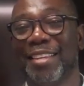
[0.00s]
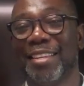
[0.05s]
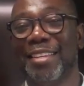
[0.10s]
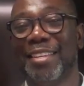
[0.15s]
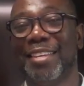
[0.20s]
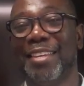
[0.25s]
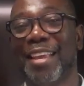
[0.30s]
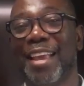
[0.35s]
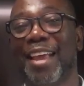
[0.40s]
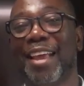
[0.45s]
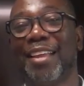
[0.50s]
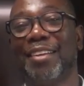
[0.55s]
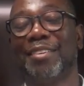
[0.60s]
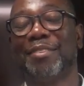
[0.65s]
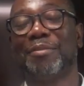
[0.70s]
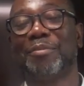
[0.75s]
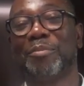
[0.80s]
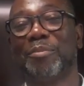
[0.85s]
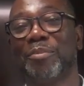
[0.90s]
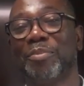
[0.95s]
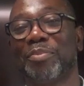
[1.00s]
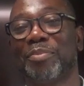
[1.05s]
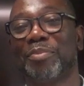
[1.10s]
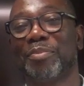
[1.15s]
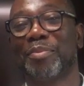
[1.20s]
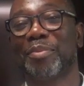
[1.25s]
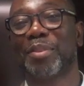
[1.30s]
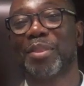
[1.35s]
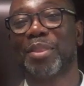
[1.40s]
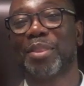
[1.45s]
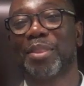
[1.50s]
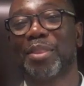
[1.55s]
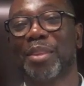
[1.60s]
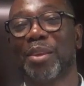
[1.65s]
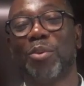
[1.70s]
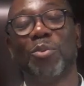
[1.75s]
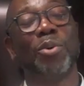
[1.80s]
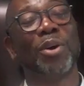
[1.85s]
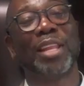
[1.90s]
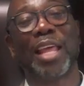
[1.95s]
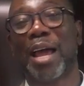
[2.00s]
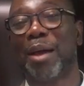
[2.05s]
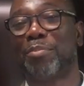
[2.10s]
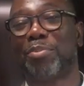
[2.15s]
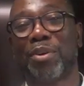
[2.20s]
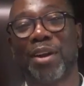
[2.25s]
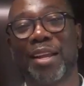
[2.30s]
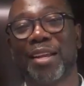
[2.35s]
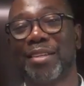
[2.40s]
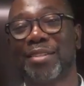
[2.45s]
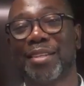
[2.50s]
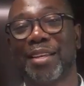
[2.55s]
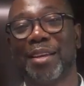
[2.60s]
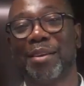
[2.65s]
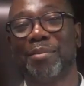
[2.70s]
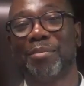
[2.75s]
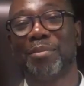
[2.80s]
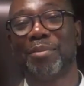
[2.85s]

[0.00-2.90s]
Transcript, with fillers: Yet will I praise him.